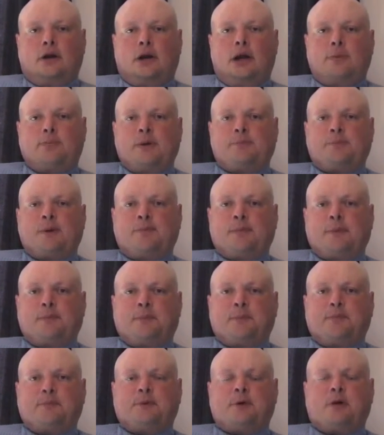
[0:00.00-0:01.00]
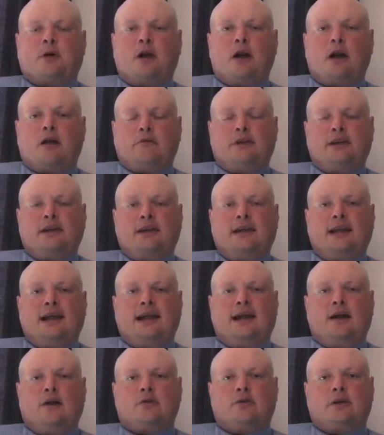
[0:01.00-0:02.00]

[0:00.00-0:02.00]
Really loud.